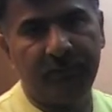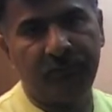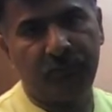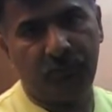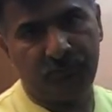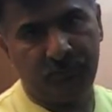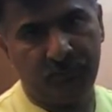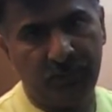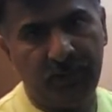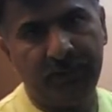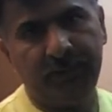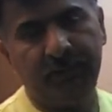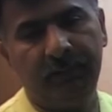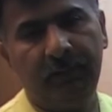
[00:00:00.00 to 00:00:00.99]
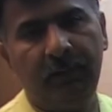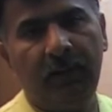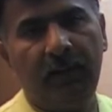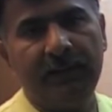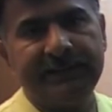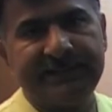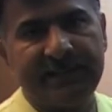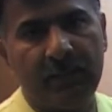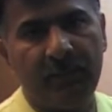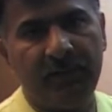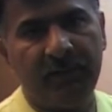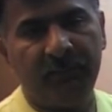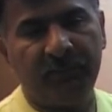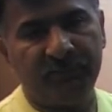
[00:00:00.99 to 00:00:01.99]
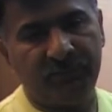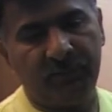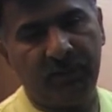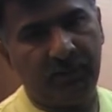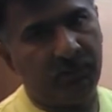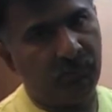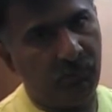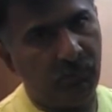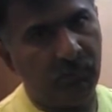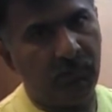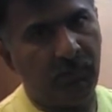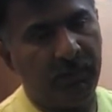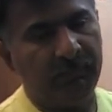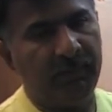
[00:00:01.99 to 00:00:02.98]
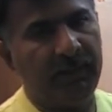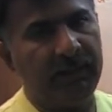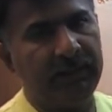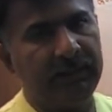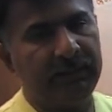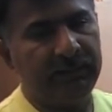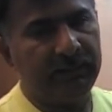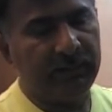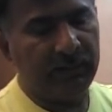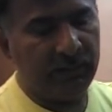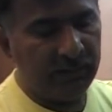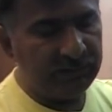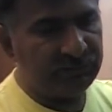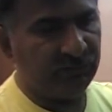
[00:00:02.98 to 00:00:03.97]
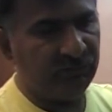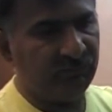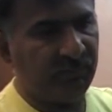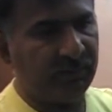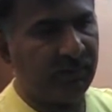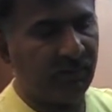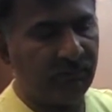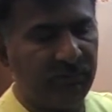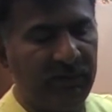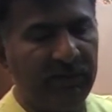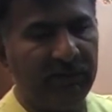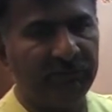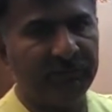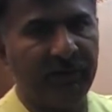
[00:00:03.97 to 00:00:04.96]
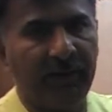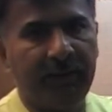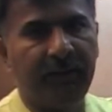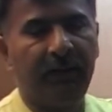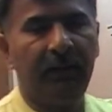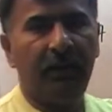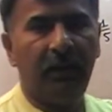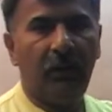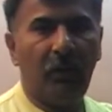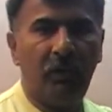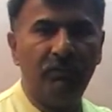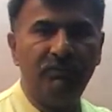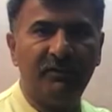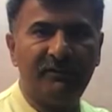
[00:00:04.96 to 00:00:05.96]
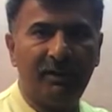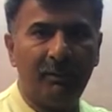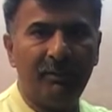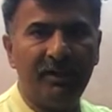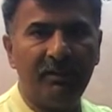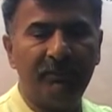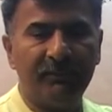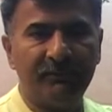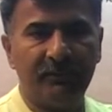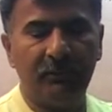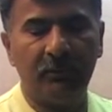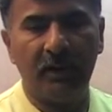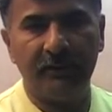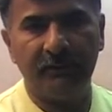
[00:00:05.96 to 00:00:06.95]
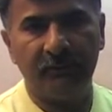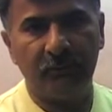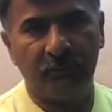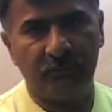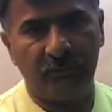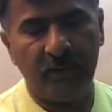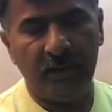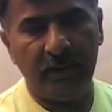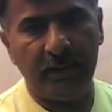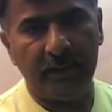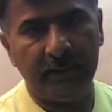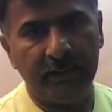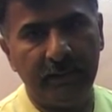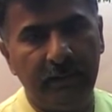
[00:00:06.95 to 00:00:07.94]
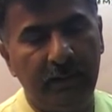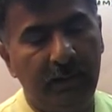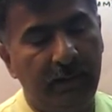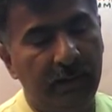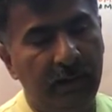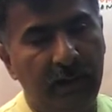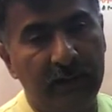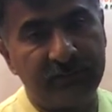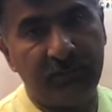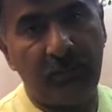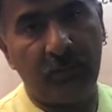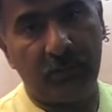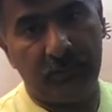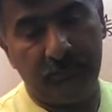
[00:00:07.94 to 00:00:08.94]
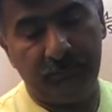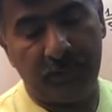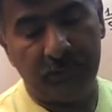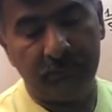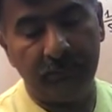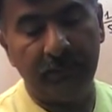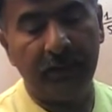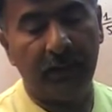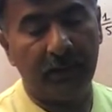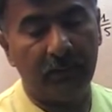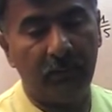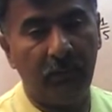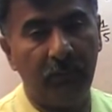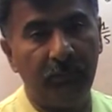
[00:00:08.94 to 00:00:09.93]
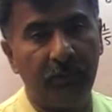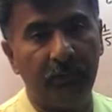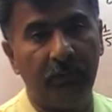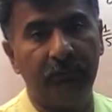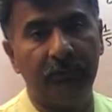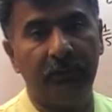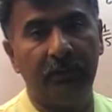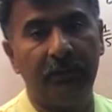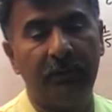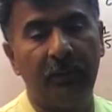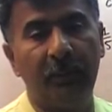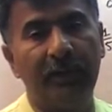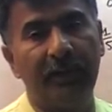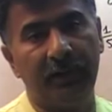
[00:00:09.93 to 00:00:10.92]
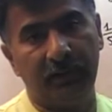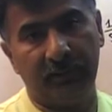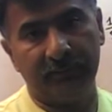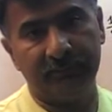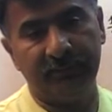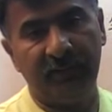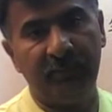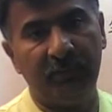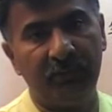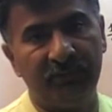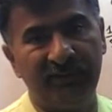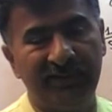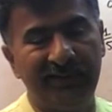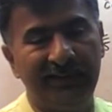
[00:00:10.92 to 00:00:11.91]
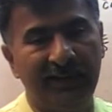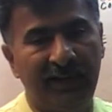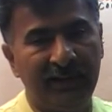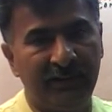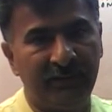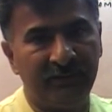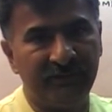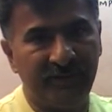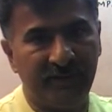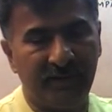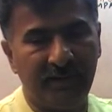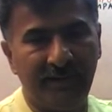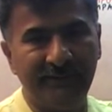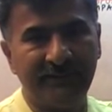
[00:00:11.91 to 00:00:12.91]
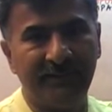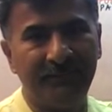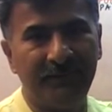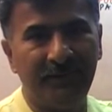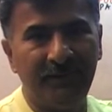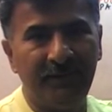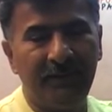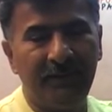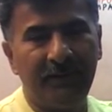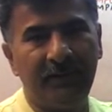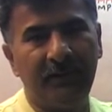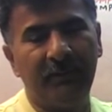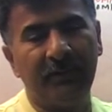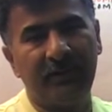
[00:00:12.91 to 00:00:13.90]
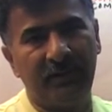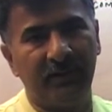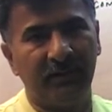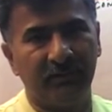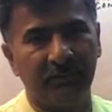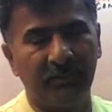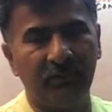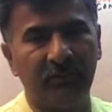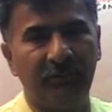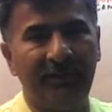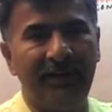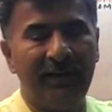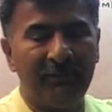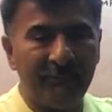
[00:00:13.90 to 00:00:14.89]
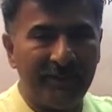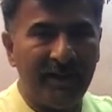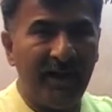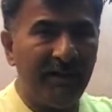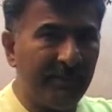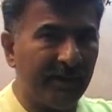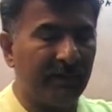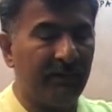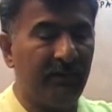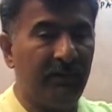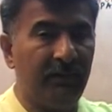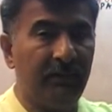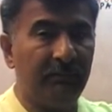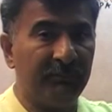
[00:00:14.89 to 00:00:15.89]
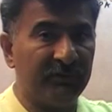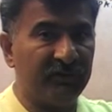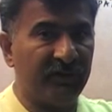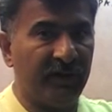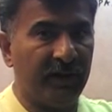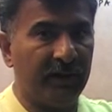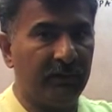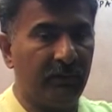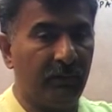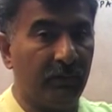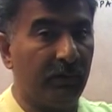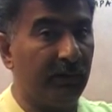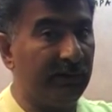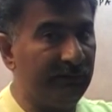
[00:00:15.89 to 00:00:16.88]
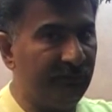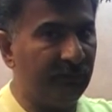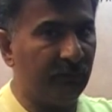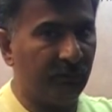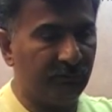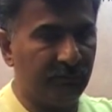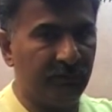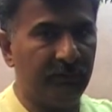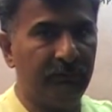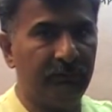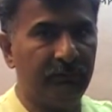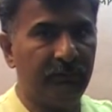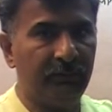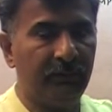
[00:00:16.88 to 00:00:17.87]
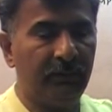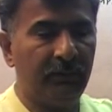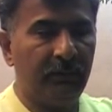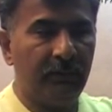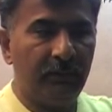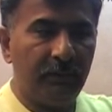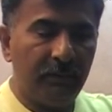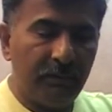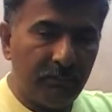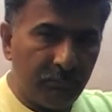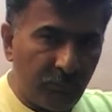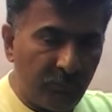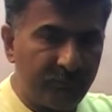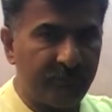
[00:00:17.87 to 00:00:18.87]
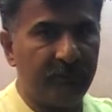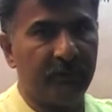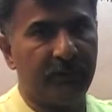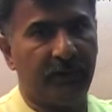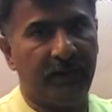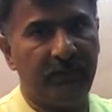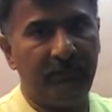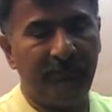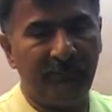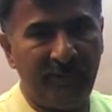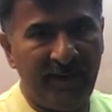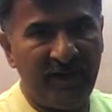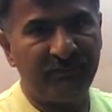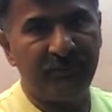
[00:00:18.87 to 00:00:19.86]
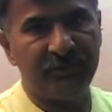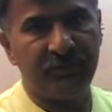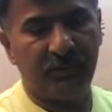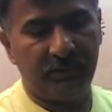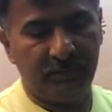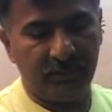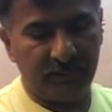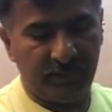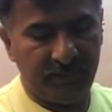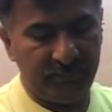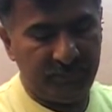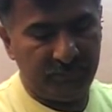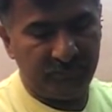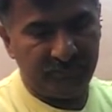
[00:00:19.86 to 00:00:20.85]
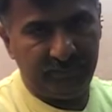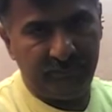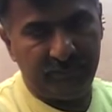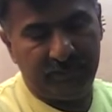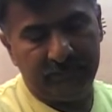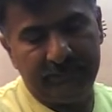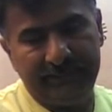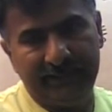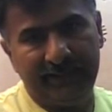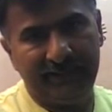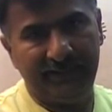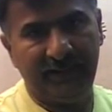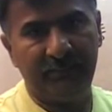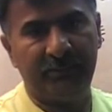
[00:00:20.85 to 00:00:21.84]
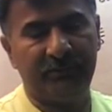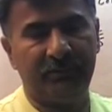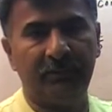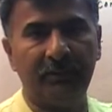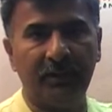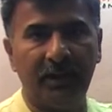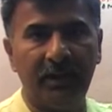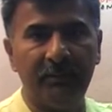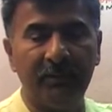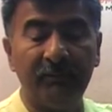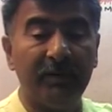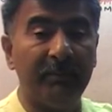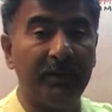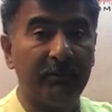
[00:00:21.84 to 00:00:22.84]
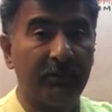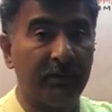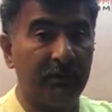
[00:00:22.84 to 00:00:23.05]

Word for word: this question right, 17% got it wrong, and my hunch is, my gut feeling is that of the 17% who got this question right, a large number of them probably got it wrong because they were careless, not because they did not understand the concept. They were careless, because when I make mistake on the easy questions, most of the time, vast majority of the time, I would say probably 99% of the time, if I miss